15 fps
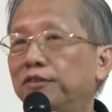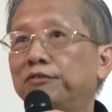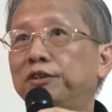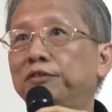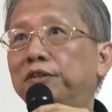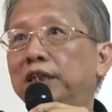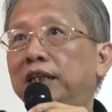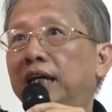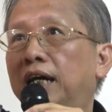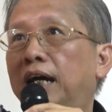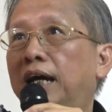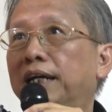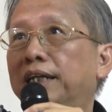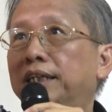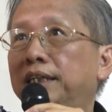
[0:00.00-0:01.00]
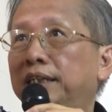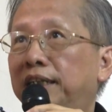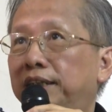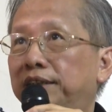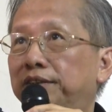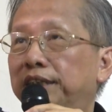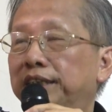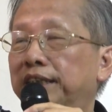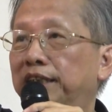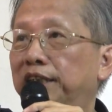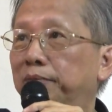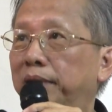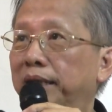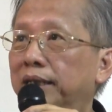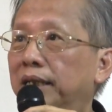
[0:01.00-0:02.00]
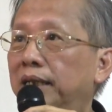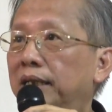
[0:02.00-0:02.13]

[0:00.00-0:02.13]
with a high headrest at the back.